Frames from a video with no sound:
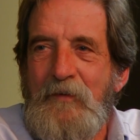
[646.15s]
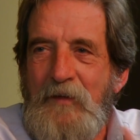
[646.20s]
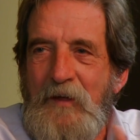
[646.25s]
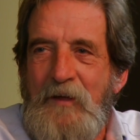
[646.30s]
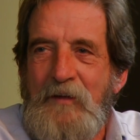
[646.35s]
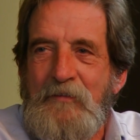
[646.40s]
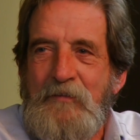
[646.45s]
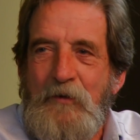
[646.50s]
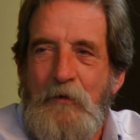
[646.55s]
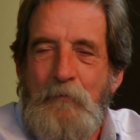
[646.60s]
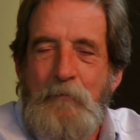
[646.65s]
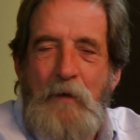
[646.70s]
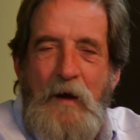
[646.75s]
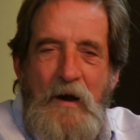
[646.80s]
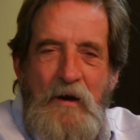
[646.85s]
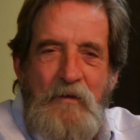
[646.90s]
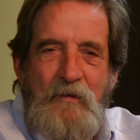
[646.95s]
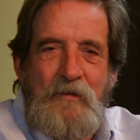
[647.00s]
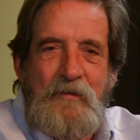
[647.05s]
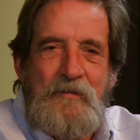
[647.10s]
and so
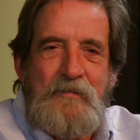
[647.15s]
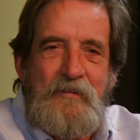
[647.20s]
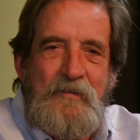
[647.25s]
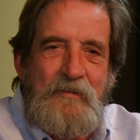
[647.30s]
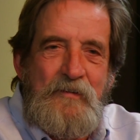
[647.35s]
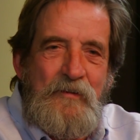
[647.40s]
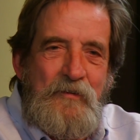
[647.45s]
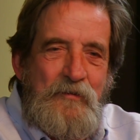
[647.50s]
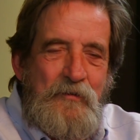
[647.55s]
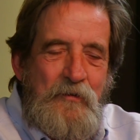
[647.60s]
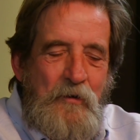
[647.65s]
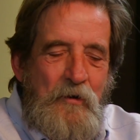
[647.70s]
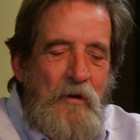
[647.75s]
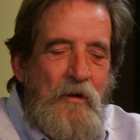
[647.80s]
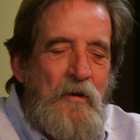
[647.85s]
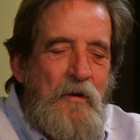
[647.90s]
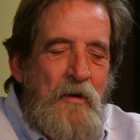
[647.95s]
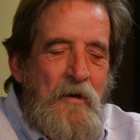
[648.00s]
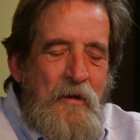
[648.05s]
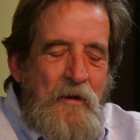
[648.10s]
powerless is a sort
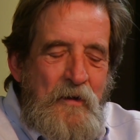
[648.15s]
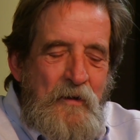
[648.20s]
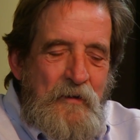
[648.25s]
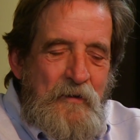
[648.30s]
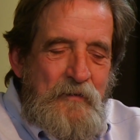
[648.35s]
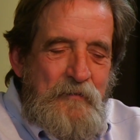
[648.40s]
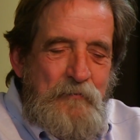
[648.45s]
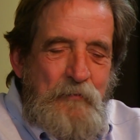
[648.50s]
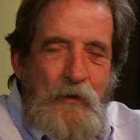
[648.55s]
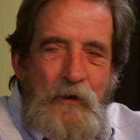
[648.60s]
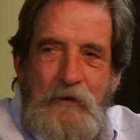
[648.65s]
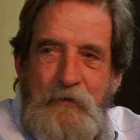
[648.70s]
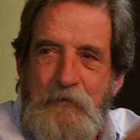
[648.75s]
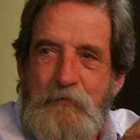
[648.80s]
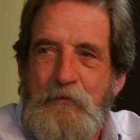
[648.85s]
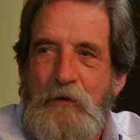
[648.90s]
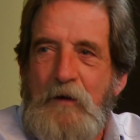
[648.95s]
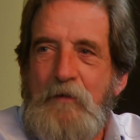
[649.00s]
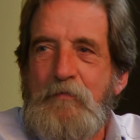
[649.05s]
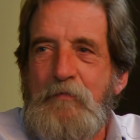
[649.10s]
of pretty
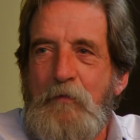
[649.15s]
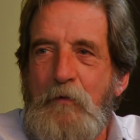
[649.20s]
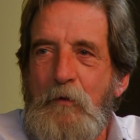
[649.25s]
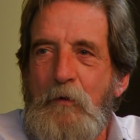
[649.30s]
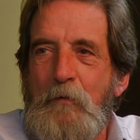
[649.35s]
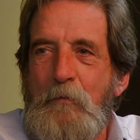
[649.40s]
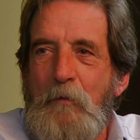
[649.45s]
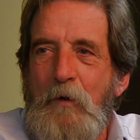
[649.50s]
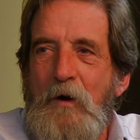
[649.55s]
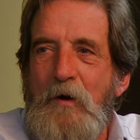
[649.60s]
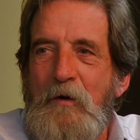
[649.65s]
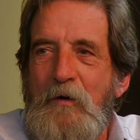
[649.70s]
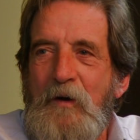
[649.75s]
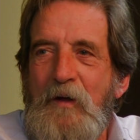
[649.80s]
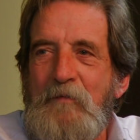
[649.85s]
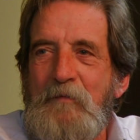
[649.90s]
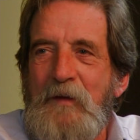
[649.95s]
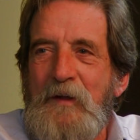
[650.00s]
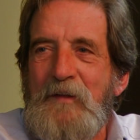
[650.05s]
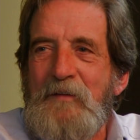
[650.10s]
straightforward word.
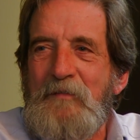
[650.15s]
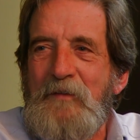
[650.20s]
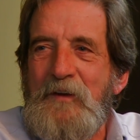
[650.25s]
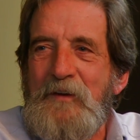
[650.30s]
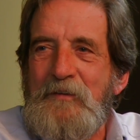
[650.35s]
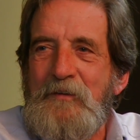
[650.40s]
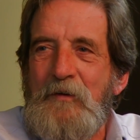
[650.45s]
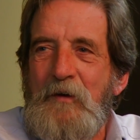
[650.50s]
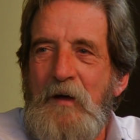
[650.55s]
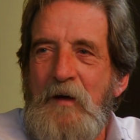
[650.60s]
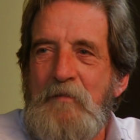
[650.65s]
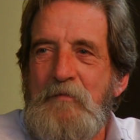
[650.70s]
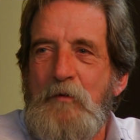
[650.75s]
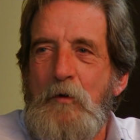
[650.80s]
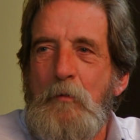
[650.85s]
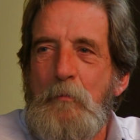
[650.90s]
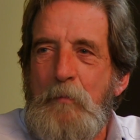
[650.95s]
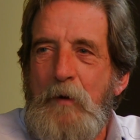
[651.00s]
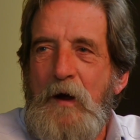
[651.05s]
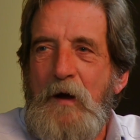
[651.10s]
I mean, it means you have
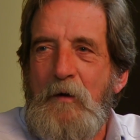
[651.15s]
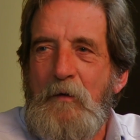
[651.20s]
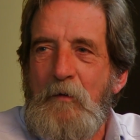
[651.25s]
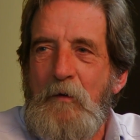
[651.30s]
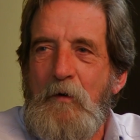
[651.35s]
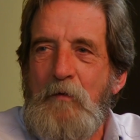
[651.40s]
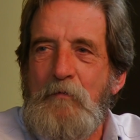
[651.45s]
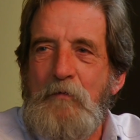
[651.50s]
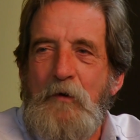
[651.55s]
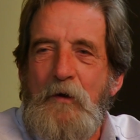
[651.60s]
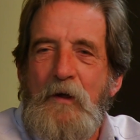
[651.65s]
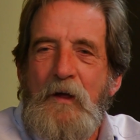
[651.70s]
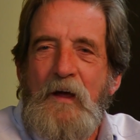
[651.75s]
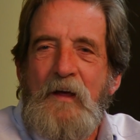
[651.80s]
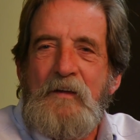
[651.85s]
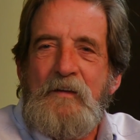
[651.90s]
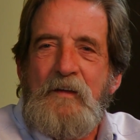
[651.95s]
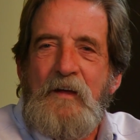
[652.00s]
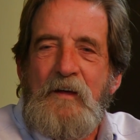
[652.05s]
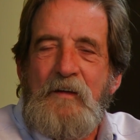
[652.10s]
no power over it.
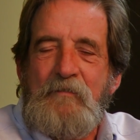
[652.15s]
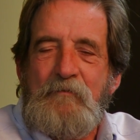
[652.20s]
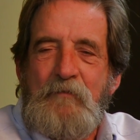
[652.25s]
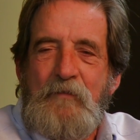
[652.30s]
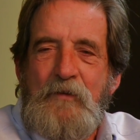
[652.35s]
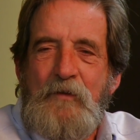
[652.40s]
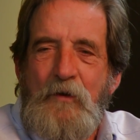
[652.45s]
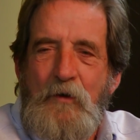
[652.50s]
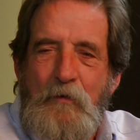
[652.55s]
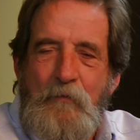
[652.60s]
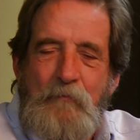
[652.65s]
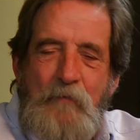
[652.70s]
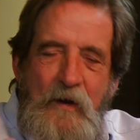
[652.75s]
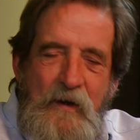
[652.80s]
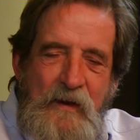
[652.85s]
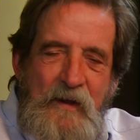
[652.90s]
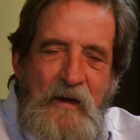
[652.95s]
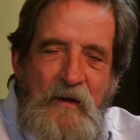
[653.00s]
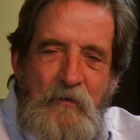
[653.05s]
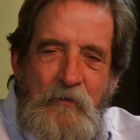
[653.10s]
And, and you know,
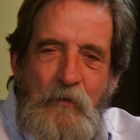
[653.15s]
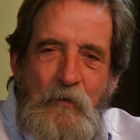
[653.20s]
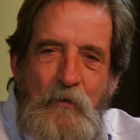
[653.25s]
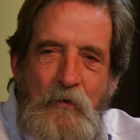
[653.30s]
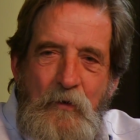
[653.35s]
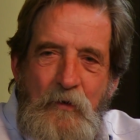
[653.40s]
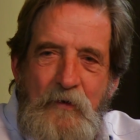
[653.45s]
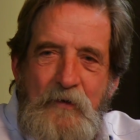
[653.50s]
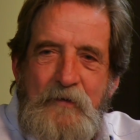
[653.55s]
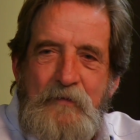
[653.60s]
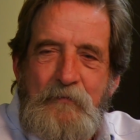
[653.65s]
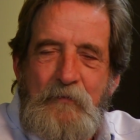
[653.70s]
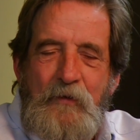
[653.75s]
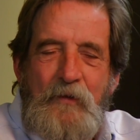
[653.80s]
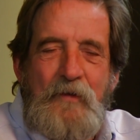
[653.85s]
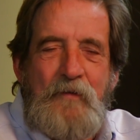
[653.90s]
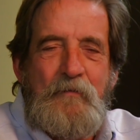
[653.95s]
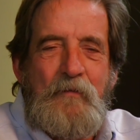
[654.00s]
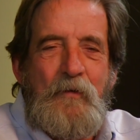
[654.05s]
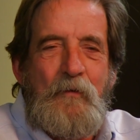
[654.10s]
many alcoholics,
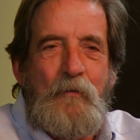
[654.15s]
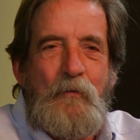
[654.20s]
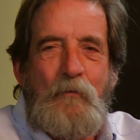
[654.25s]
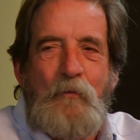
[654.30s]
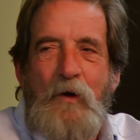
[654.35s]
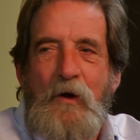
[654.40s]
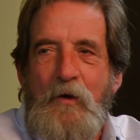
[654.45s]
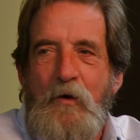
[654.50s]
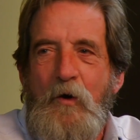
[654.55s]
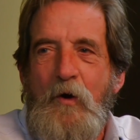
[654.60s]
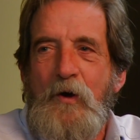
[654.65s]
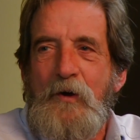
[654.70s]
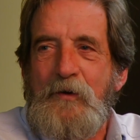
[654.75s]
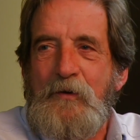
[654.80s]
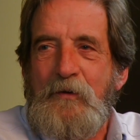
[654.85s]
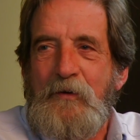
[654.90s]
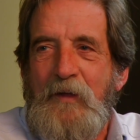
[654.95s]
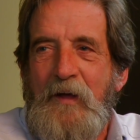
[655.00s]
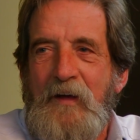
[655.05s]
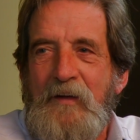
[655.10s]
believe me, want to
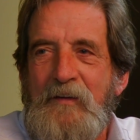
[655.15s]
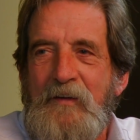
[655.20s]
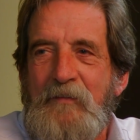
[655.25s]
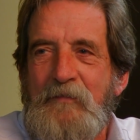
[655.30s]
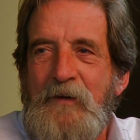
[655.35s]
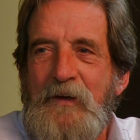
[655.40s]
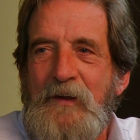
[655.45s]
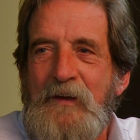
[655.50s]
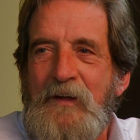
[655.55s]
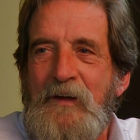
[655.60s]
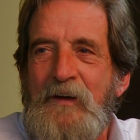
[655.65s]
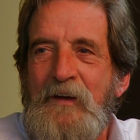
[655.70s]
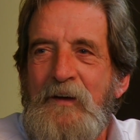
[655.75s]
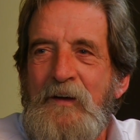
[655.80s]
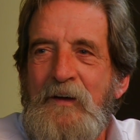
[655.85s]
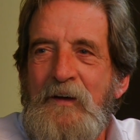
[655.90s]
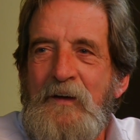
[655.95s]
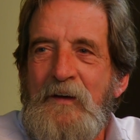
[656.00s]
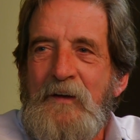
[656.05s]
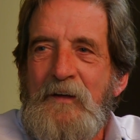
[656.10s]
argue that. I mean, uh,
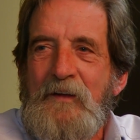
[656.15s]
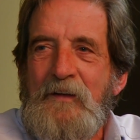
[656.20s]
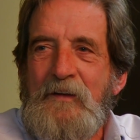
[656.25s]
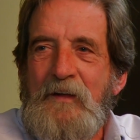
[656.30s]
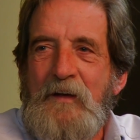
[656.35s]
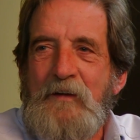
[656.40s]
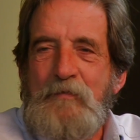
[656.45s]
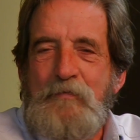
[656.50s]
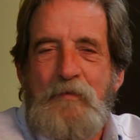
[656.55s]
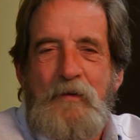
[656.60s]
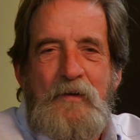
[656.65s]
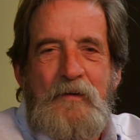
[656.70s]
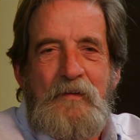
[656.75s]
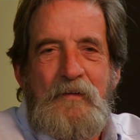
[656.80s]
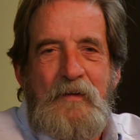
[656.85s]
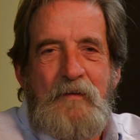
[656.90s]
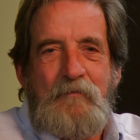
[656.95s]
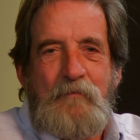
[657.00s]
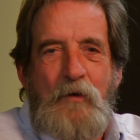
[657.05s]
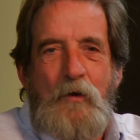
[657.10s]
they feel
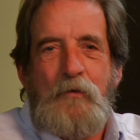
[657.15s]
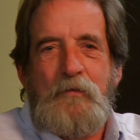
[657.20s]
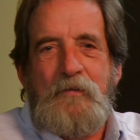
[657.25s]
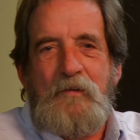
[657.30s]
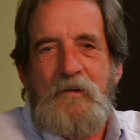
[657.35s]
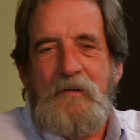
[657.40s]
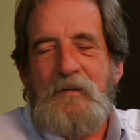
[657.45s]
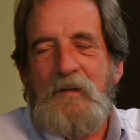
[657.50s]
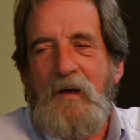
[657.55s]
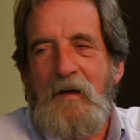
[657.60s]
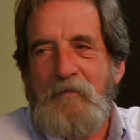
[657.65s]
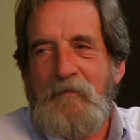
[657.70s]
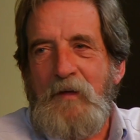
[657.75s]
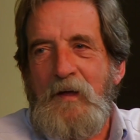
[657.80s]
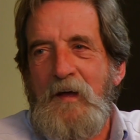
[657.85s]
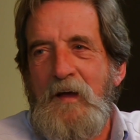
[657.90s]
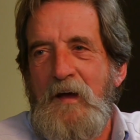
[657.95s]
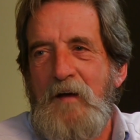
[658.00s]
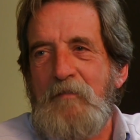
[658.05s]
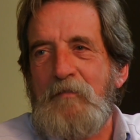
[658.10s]
that most of the time
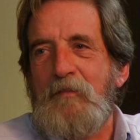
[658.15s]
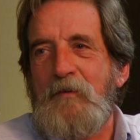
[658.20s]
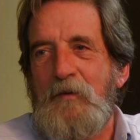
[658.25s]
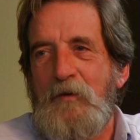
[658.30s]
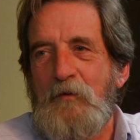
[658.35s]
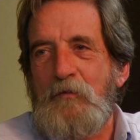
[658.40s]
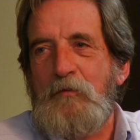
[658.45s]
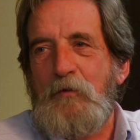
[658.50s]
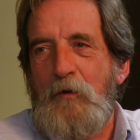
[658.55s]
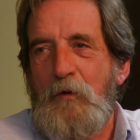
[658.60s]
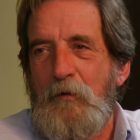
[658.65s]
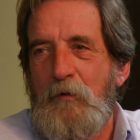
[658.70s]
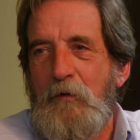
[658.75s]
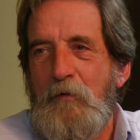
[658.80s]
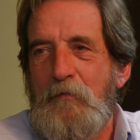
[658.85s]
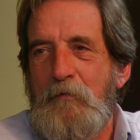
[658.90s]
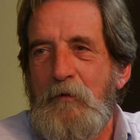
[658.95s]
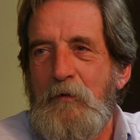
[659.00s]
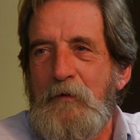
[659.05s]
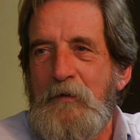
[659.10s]
they have control
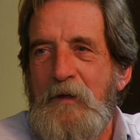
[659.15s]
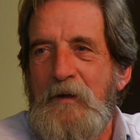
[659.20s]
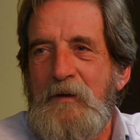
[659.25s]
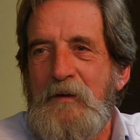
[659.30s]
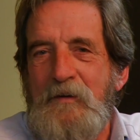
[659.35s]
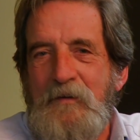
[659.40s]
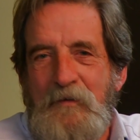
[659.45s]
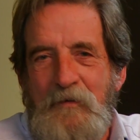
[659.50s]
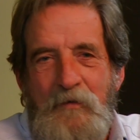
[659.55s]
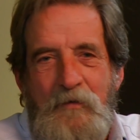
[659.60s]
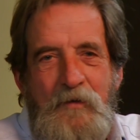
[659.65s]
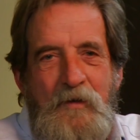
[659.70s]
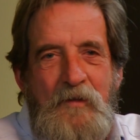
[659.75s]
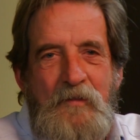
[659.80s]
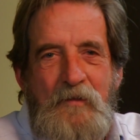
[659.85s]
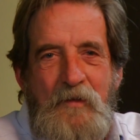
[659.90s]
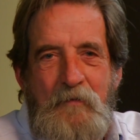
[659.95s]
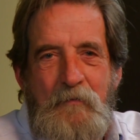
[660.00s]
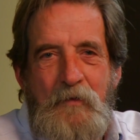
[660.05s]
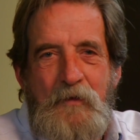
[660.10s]
over it. They, you know, they
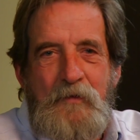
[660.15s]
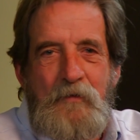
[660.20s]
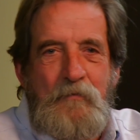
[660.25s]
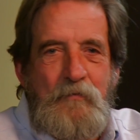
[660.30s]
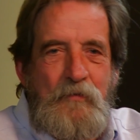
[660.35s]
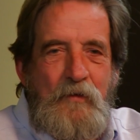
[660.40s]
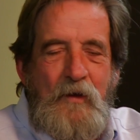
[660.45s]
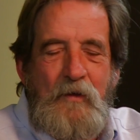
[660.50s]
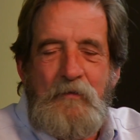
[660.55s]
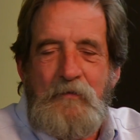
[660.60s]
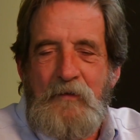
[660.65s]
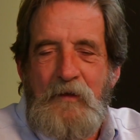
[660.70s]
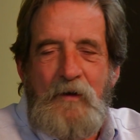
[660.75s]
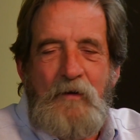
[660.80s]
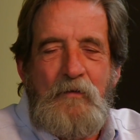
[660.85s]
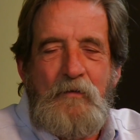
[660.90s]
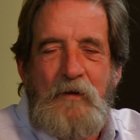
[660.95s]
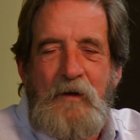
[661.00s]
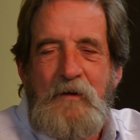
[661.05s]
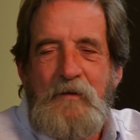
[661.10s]
limit themselves, they
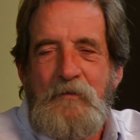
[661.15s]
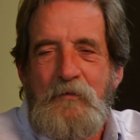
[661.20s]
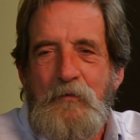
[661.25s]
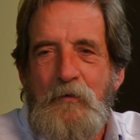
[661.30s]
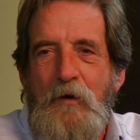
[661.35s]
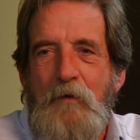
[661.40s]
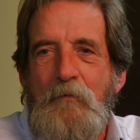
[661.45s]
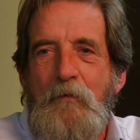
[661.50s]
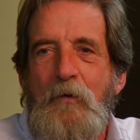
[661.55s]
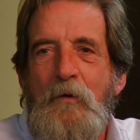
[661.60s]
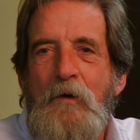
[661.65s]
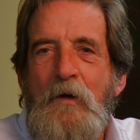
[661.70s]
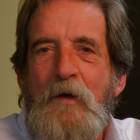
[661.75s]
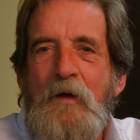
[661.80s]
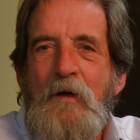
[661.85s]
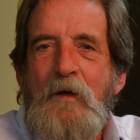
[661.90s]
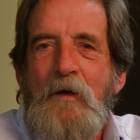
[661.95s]
don't get in trouble.